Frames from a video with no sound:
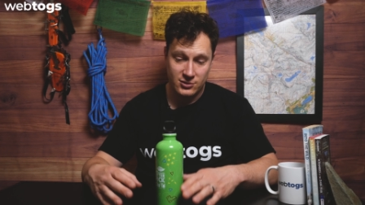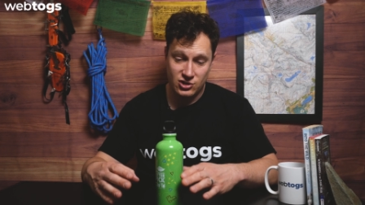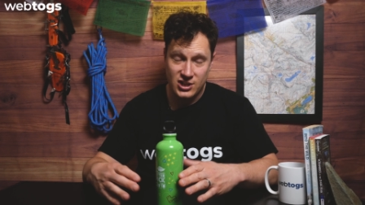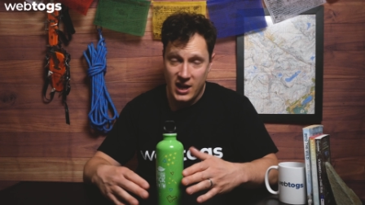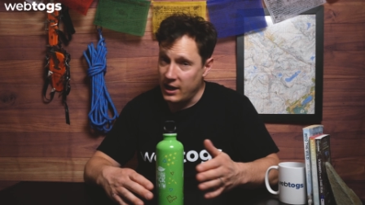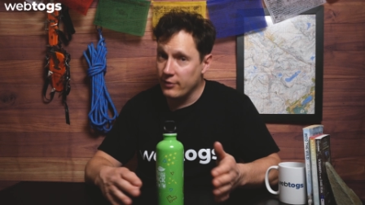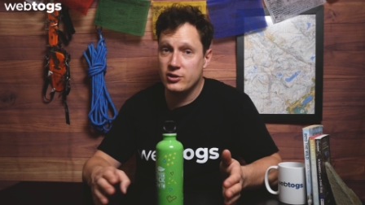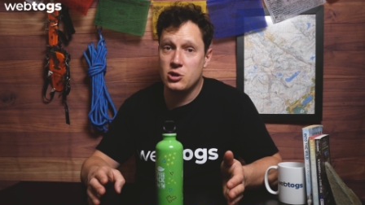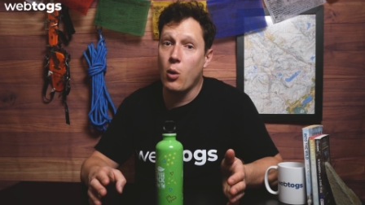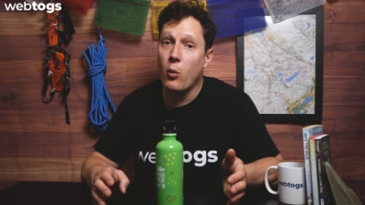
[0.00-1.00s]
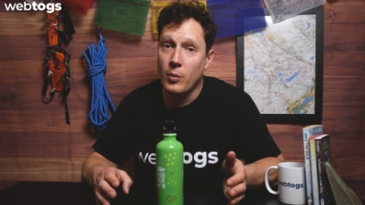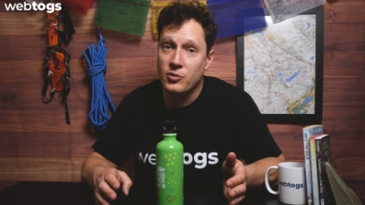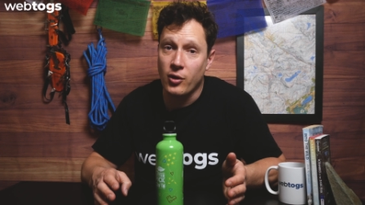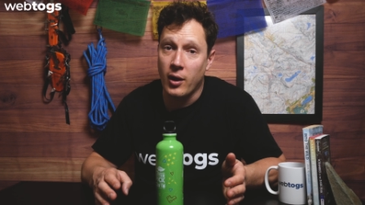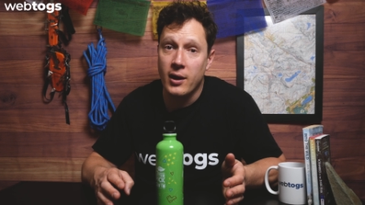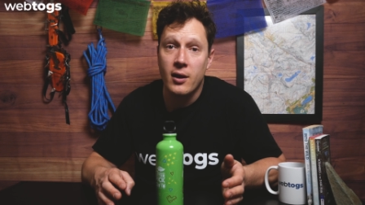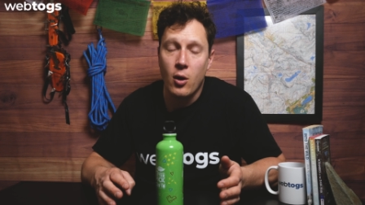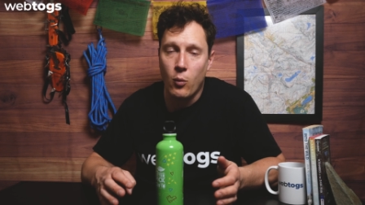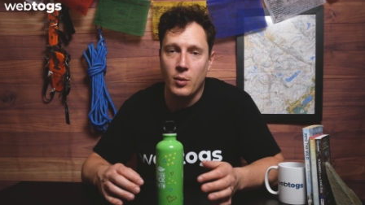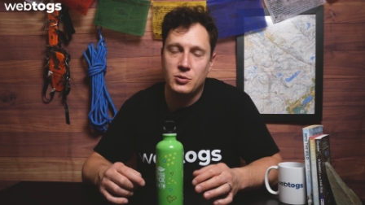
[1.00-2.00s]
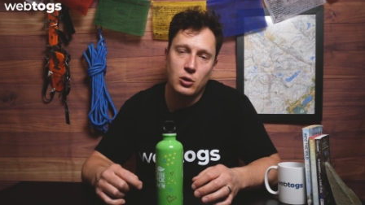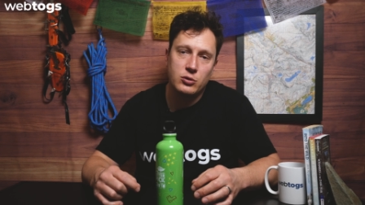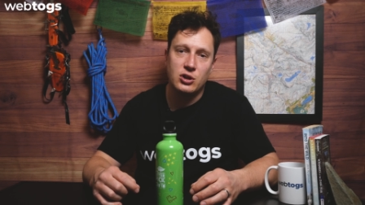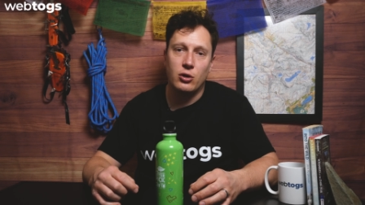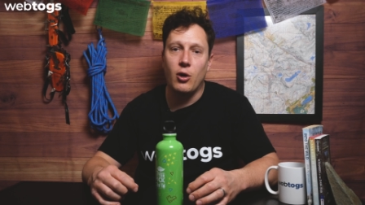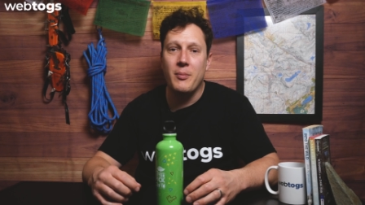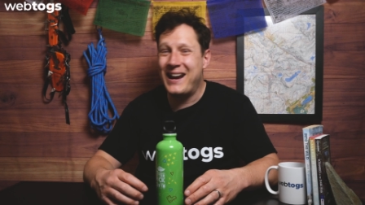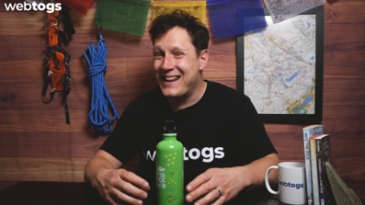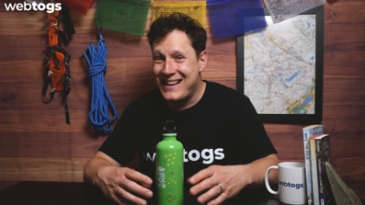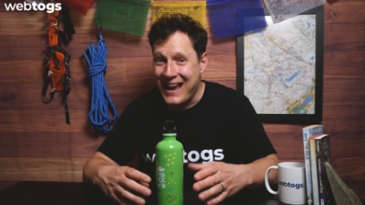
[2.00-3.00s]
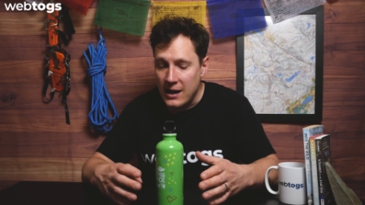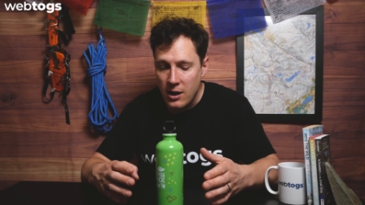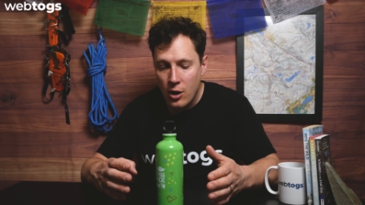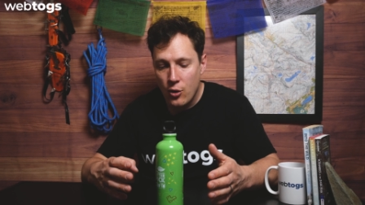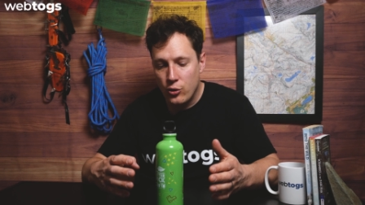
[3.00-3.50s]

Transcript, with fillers: Just head over to our website, webtogs.com, and again,